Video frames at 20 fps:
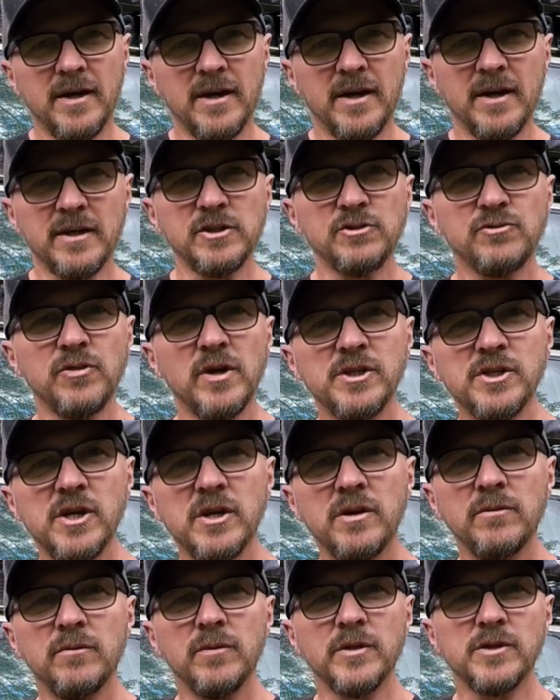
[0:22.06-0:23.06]

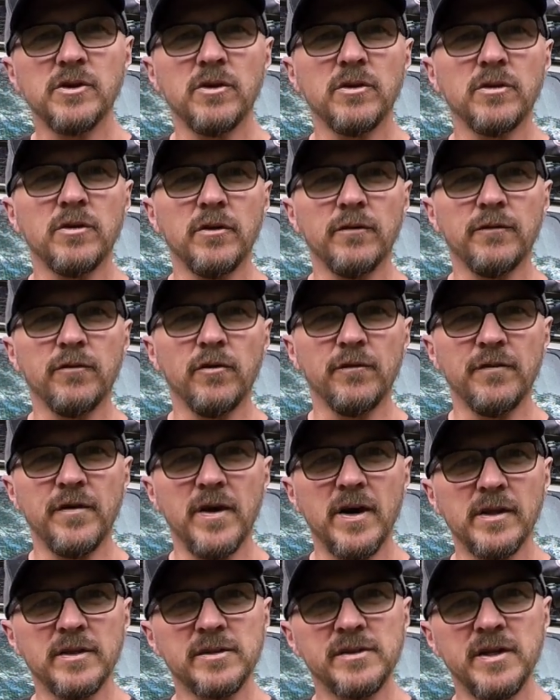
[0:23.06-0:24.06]
stretcher, which I got for a
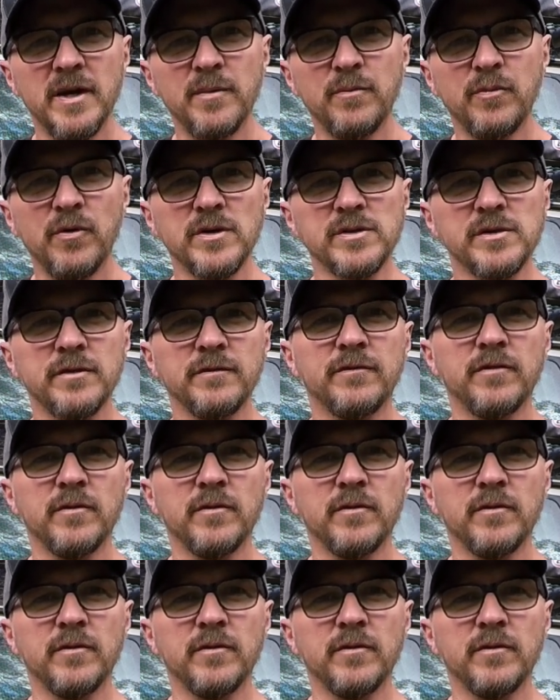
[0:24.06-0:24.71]
Father's Day present